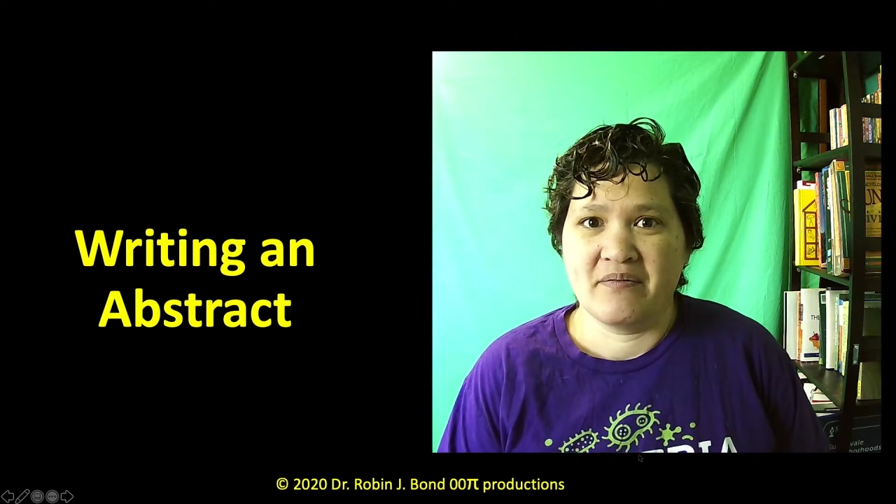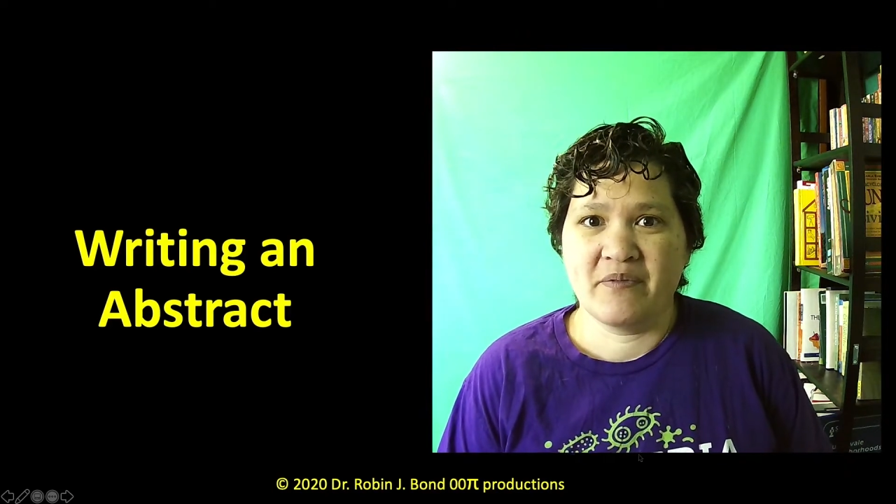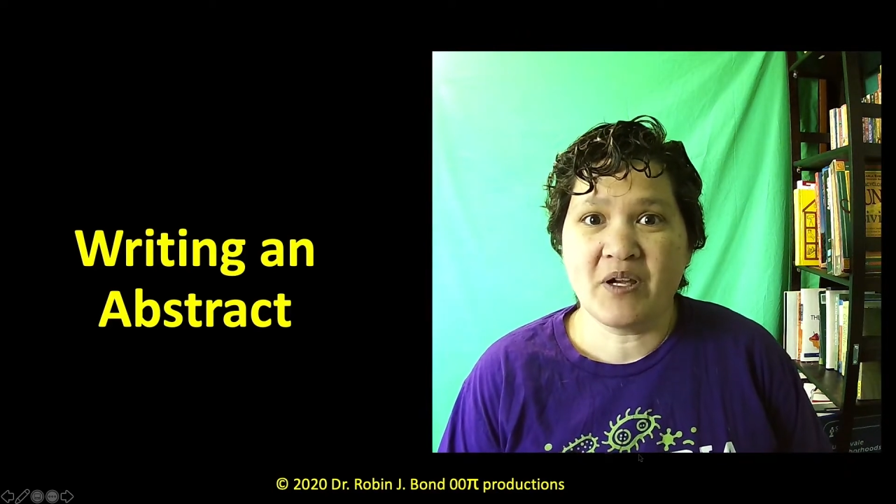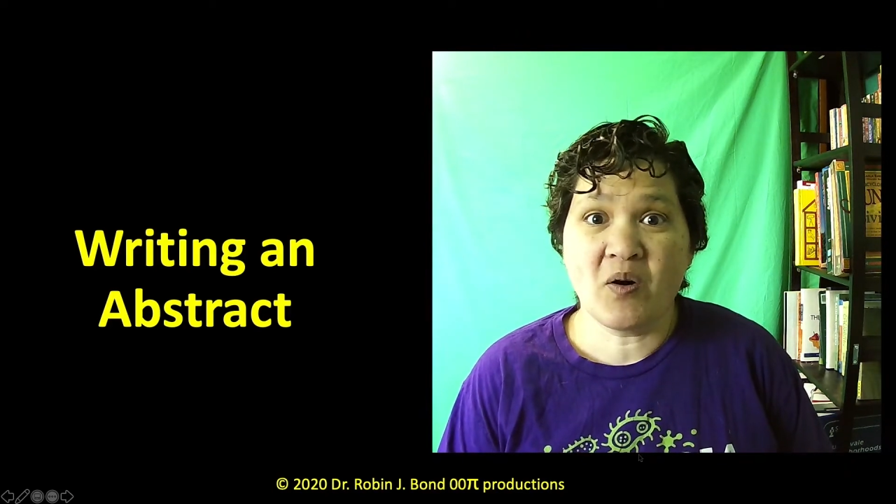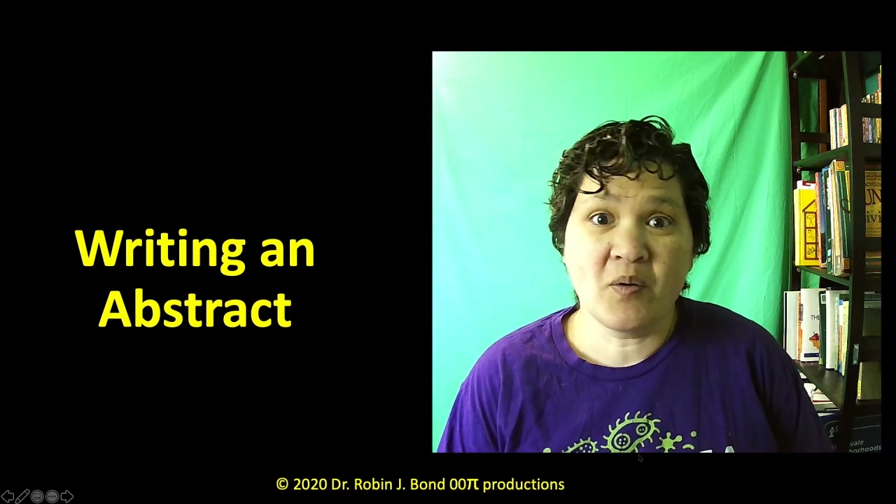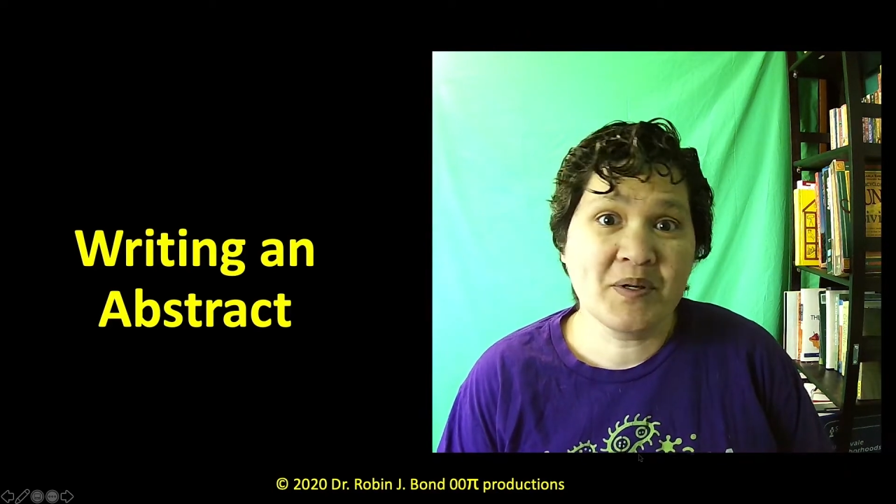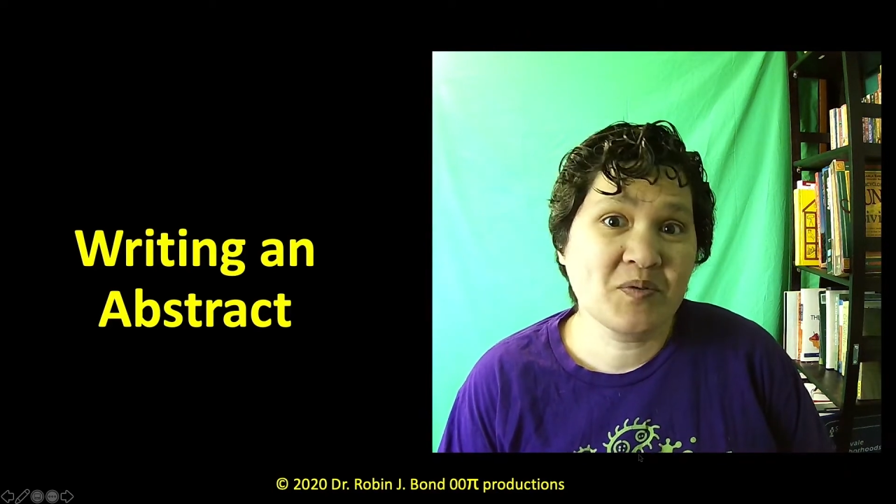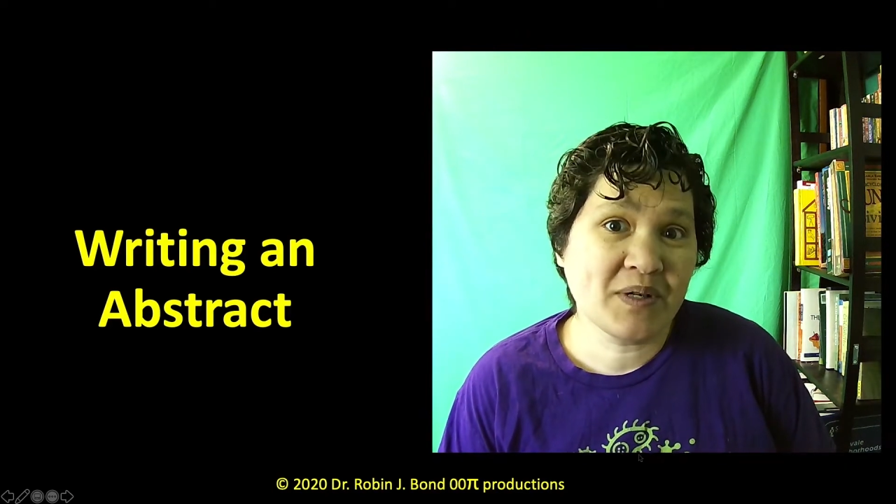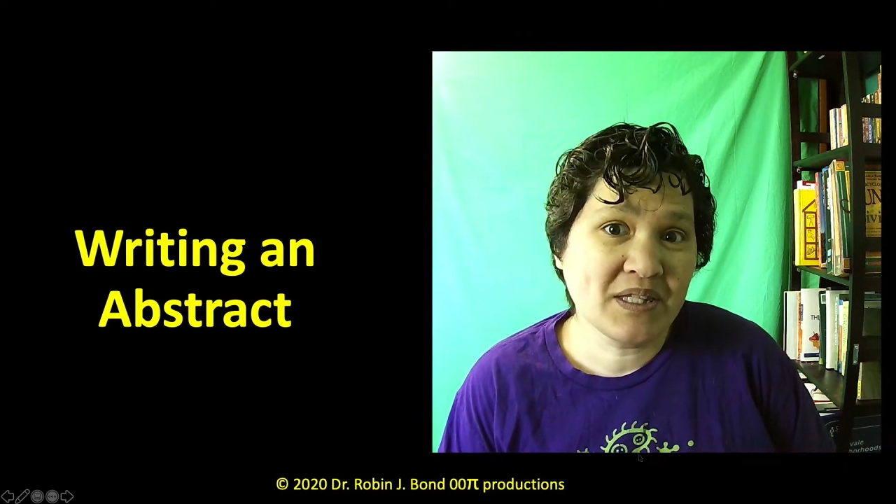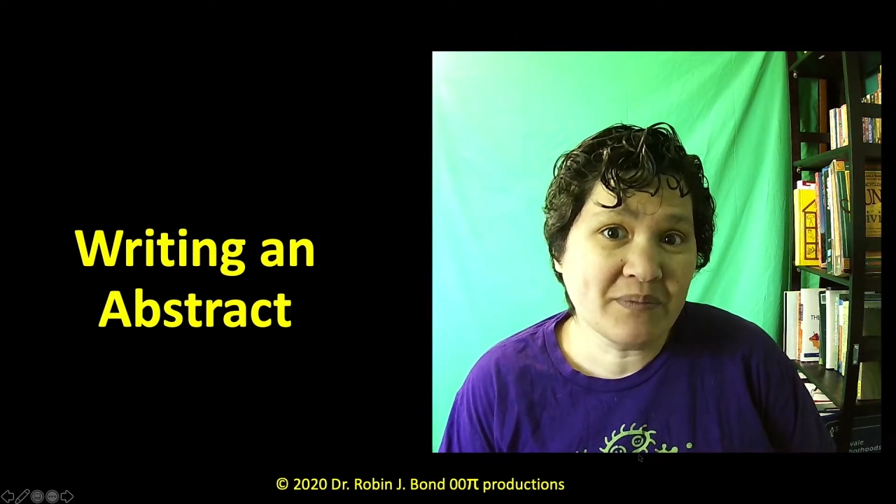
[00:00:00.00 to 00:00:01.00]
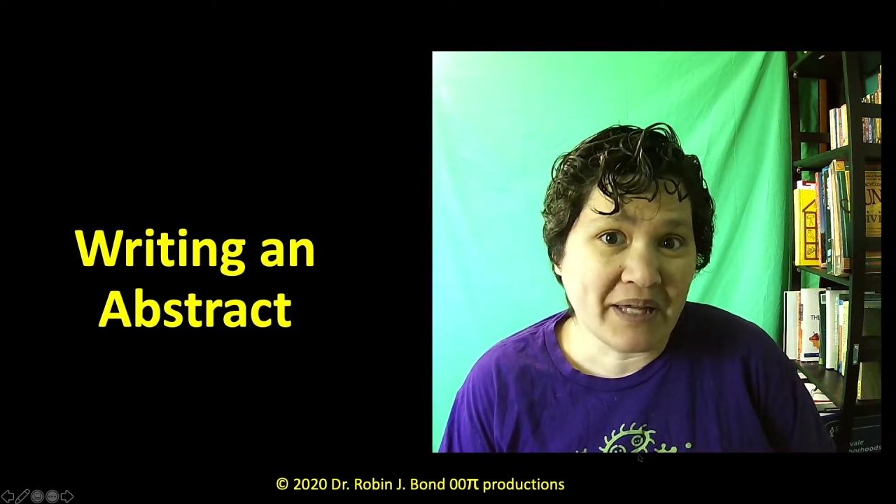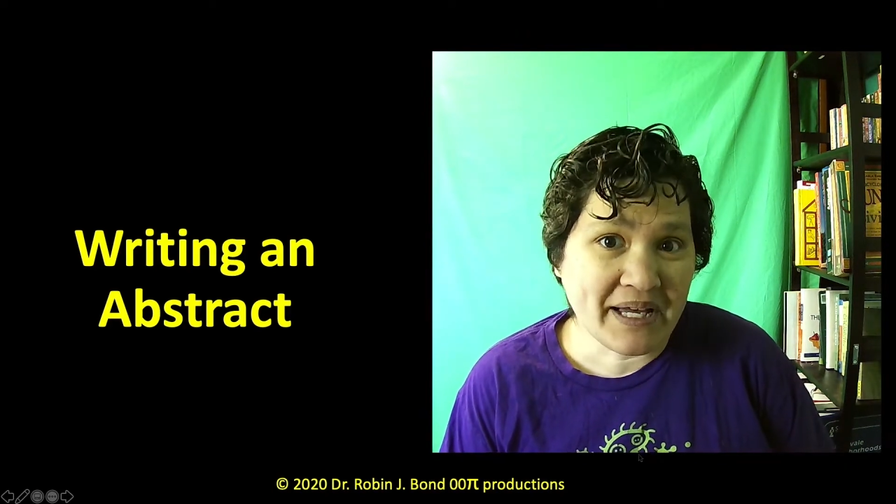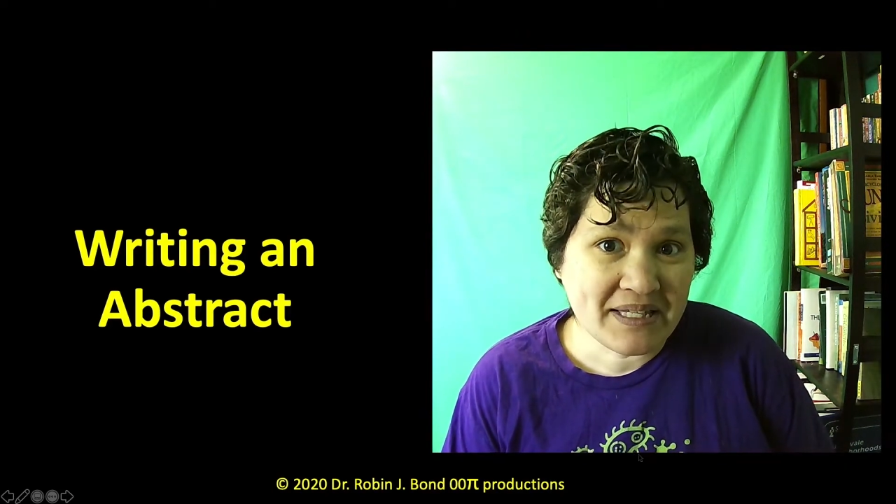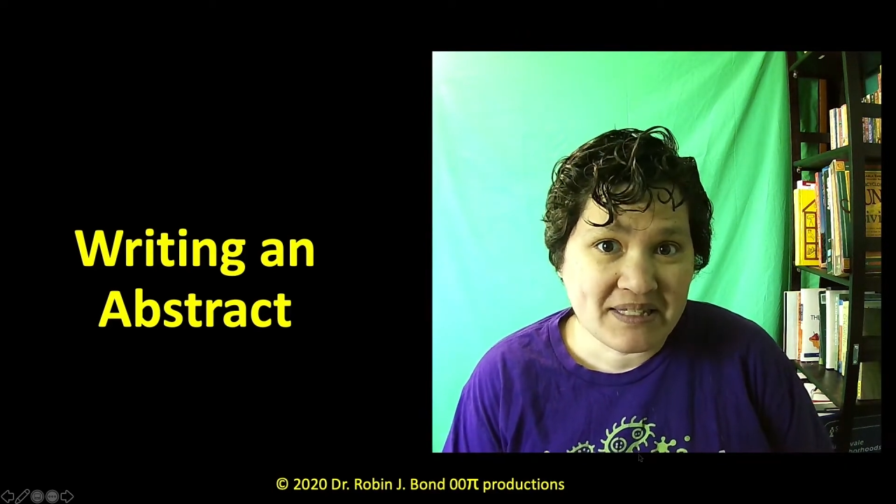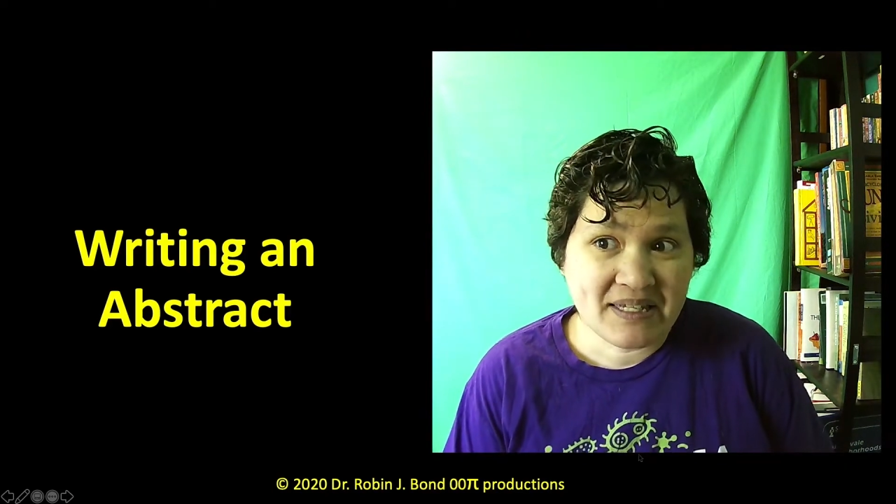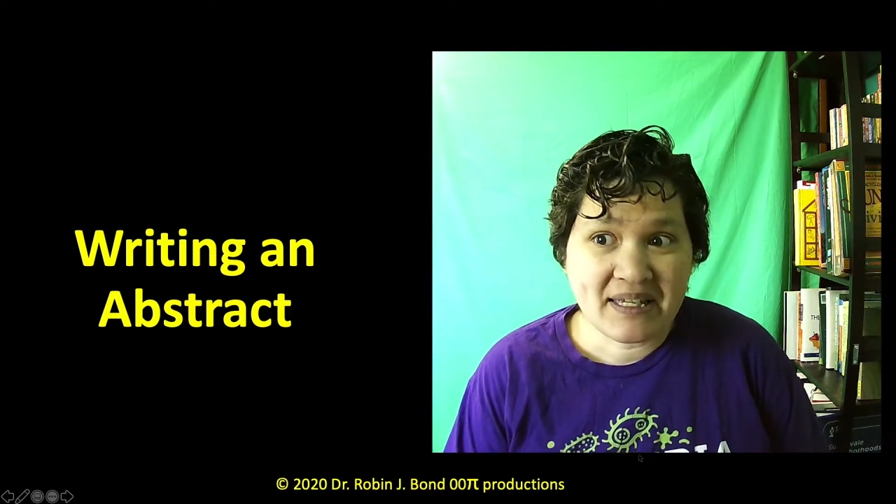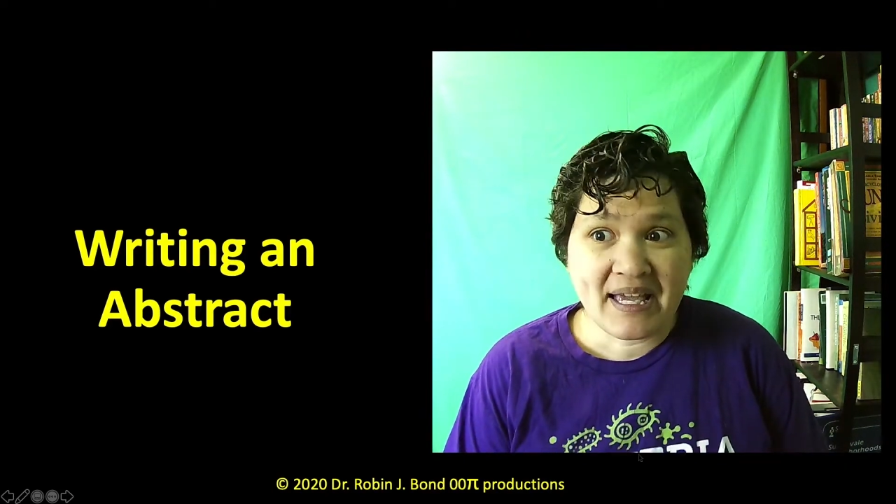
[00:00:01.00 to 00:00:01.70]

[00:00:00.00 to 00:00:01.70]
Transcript: we always write them last